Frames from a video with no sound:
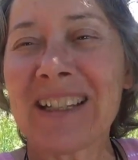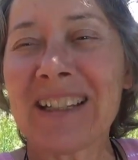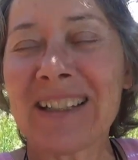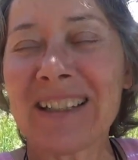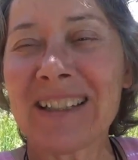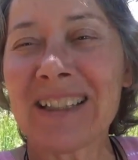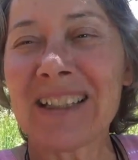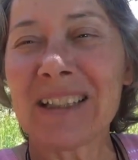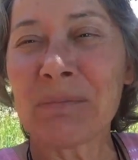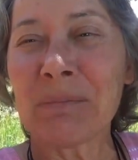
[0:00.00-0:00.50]

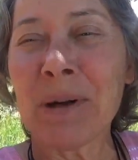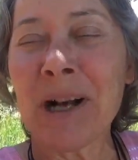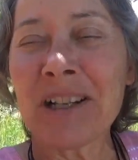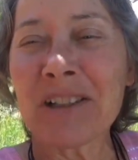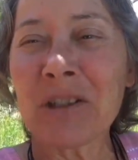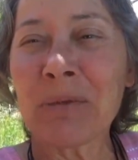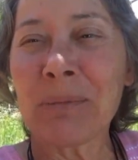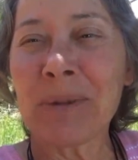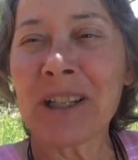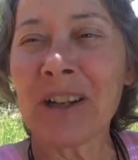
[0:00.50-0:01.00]
uh,
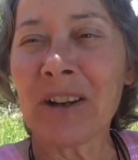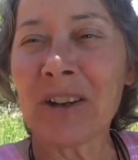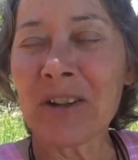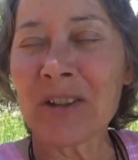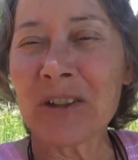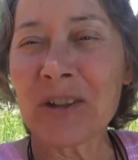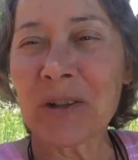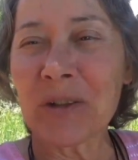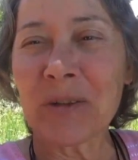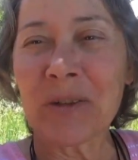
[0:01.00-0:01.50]
possibly
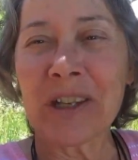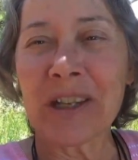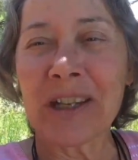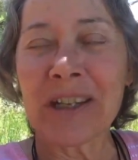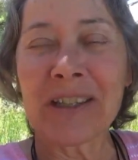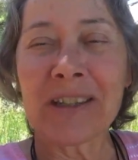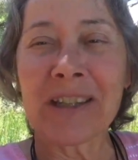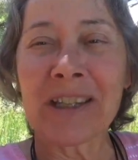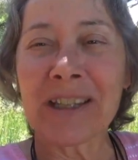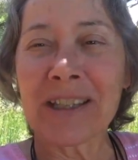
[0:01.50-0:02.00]
also
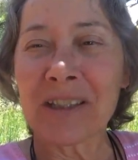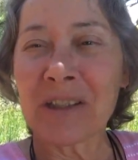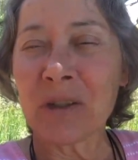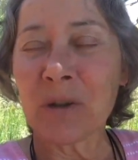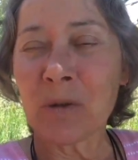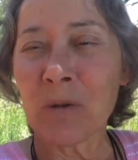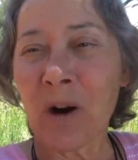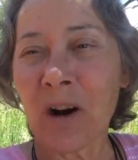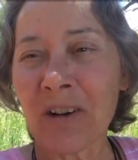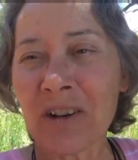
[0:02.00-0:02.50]
the, the
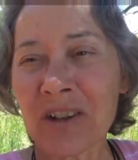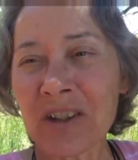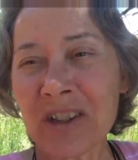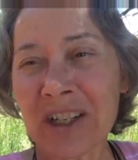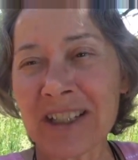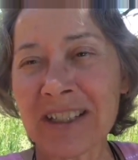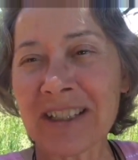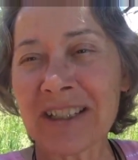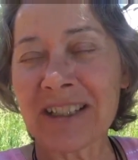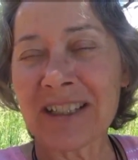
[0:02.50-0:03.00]
two
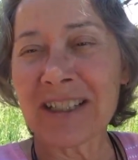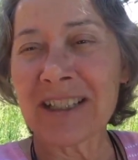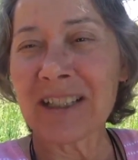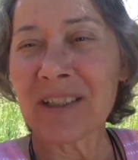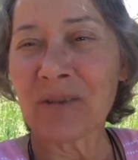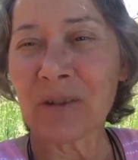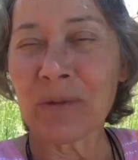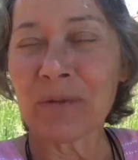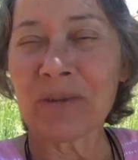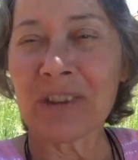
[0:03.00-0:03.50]
orange
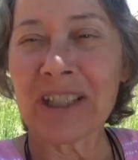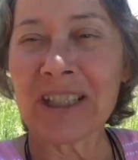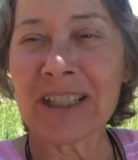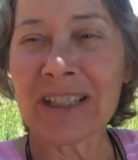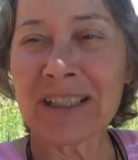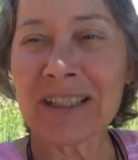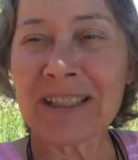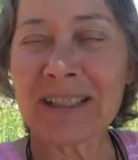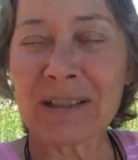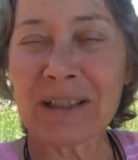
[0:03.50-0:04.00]
entities from
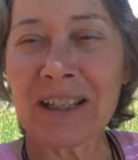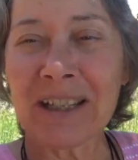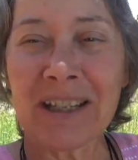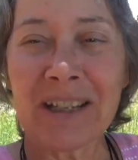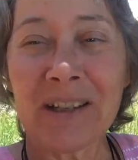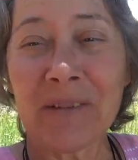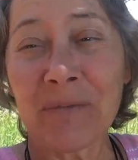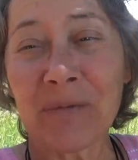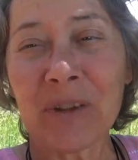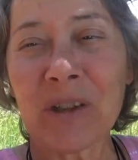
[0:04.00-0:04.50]
Venus
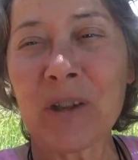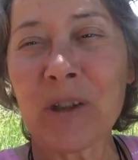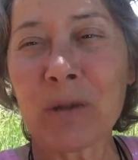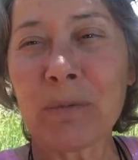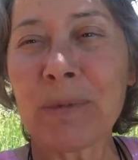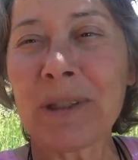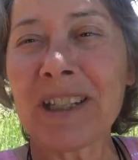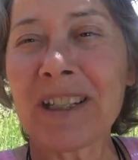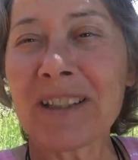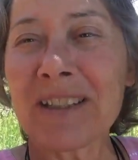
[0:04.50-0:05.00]

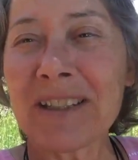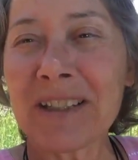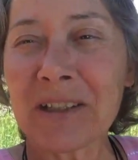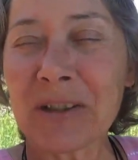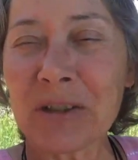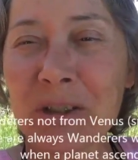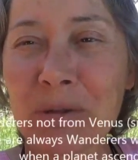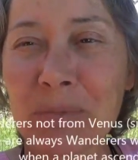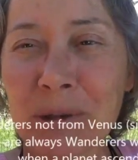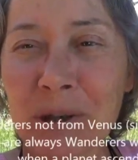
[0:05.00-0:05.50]
could be
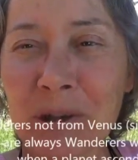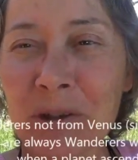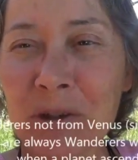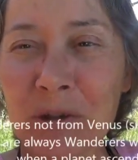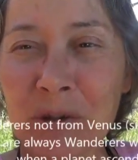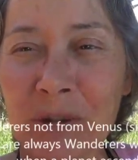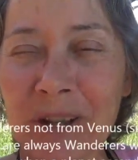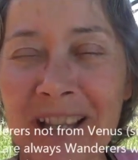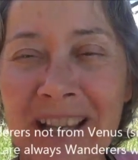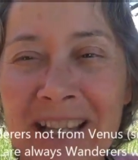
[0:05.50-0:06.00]
considered
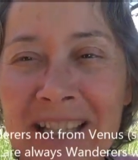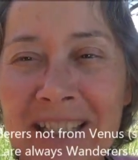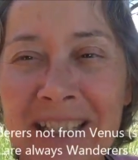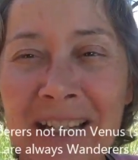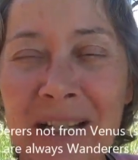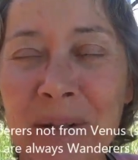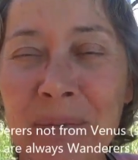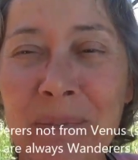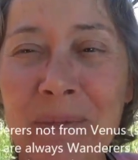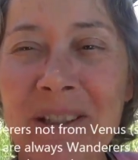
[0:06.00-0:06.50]
spiritual
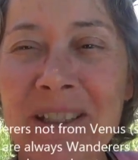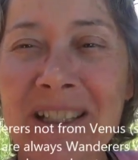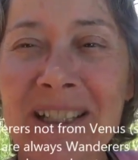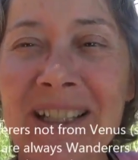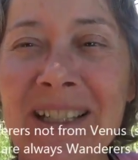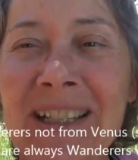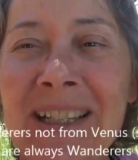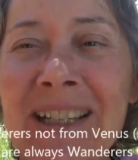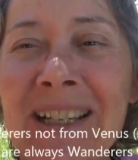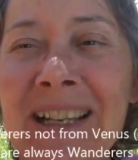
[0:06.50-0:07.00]
adepts.
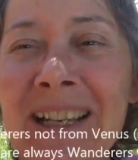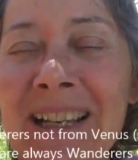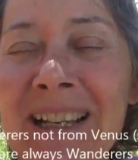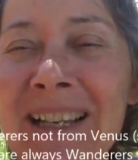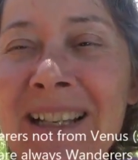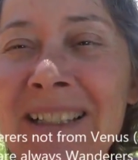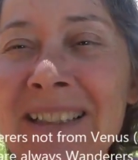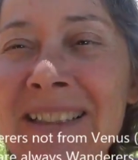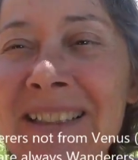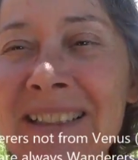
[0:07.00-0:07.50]

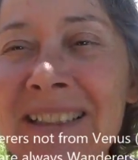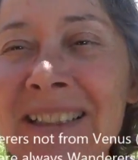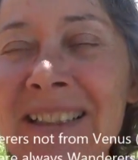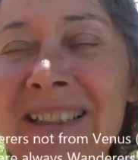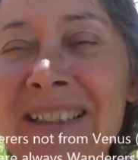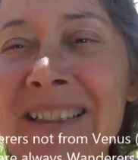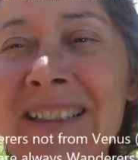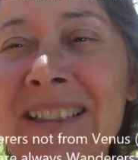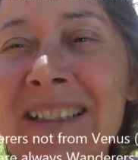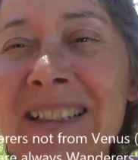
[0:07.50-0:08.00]
And
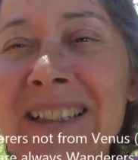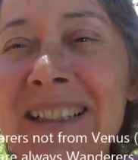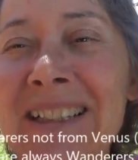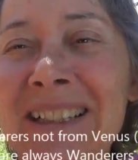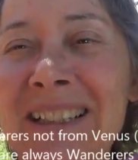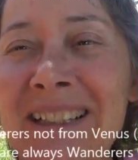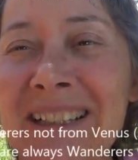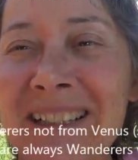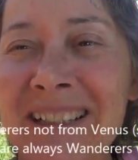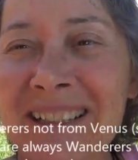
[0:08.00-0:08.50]
uh,
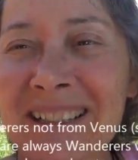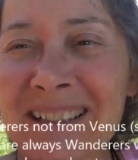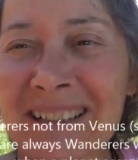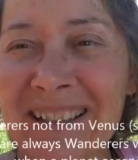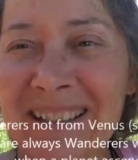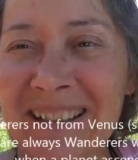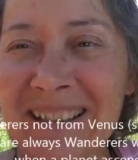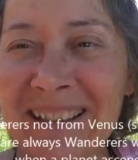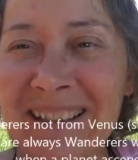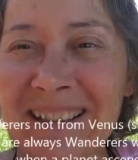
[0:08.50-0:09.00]

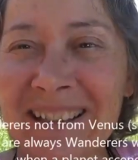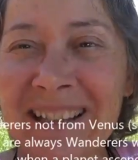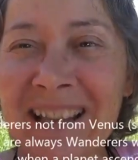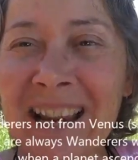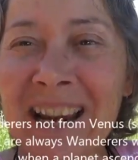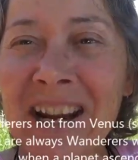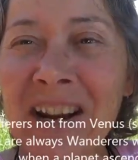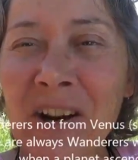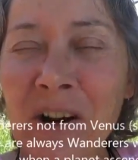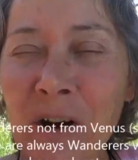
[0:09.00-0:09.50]

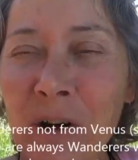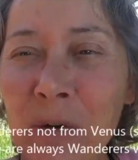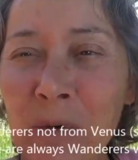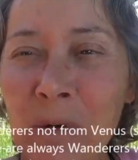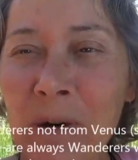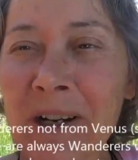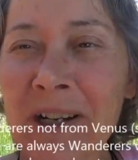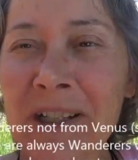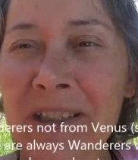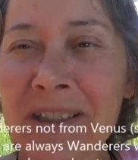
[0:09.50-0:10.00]
they are
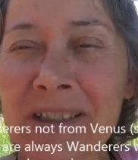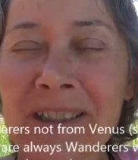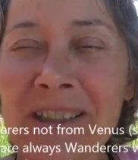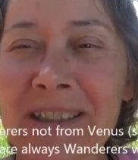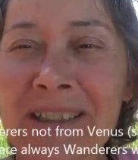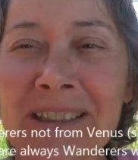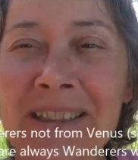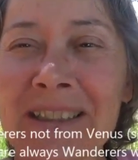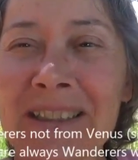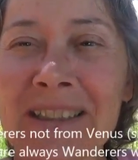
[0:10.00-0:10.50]
what,
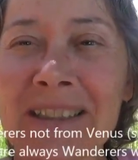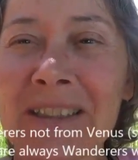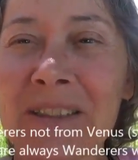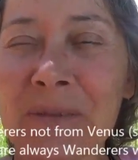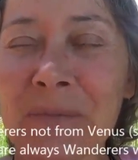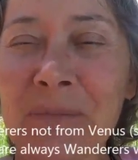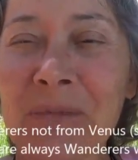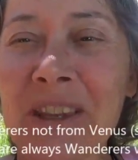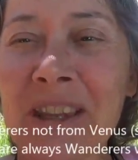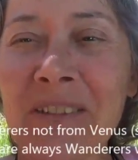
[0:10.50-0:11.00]

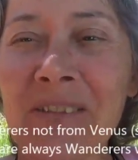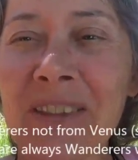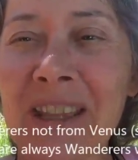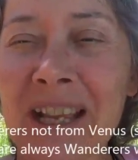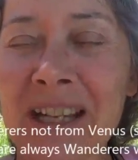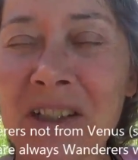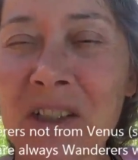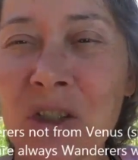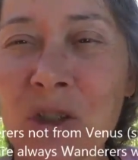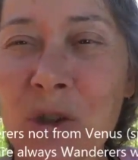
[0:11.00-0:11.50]
um, if
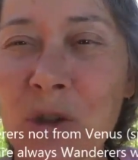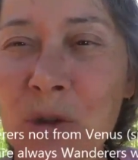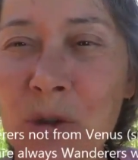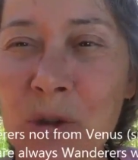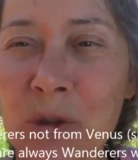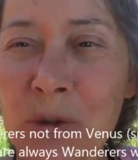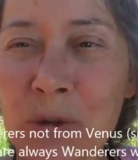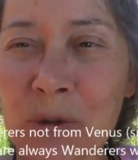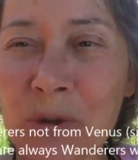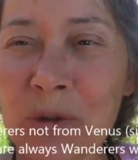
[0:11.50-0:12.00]
that's
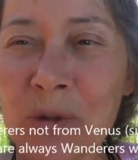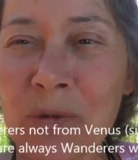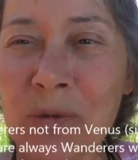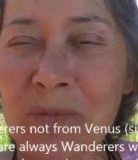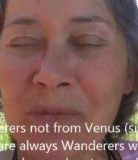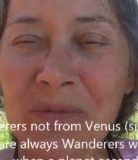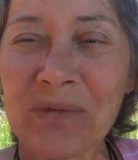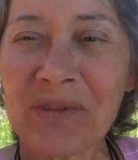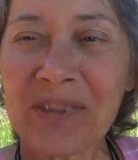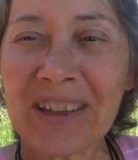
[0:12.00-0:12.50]
true,
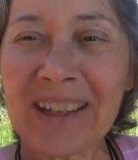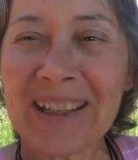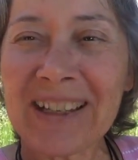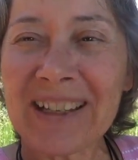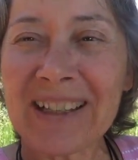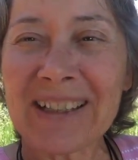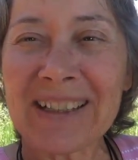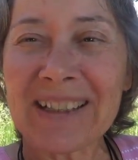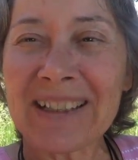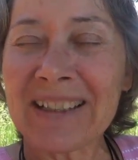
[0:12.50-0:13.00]

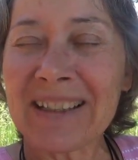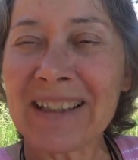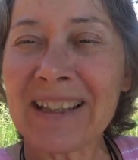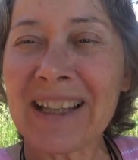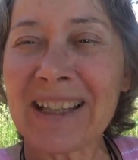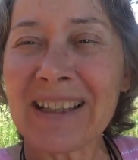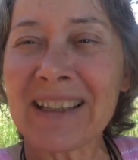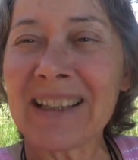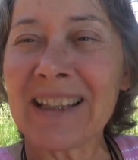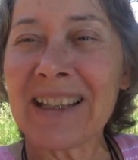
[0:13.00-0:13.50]
uh, they